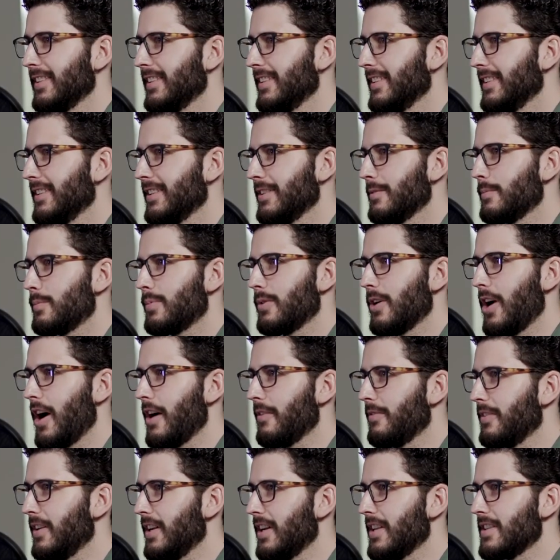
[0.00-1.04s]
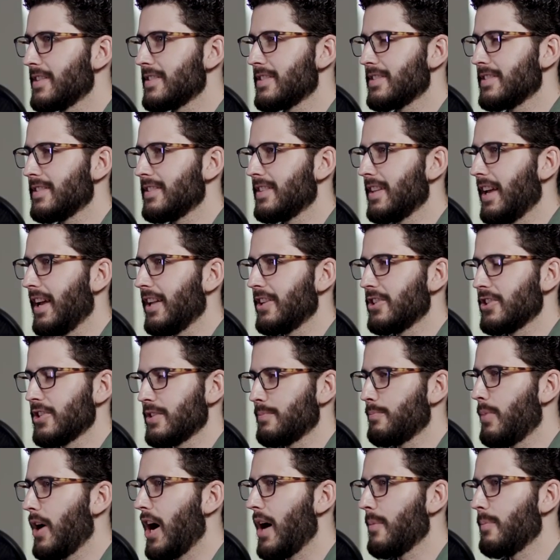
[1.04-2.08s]
yeah prophets that
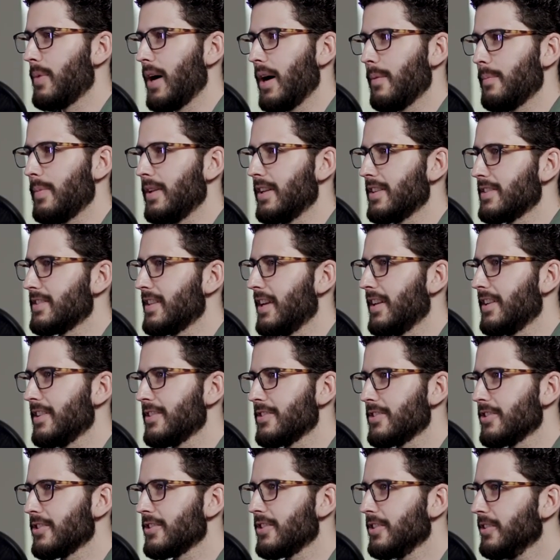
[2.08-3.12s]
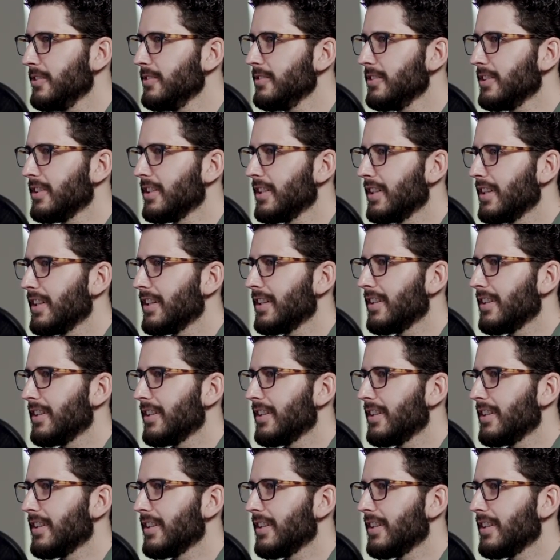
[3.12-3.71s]
just pop up in a sentence or two. Does it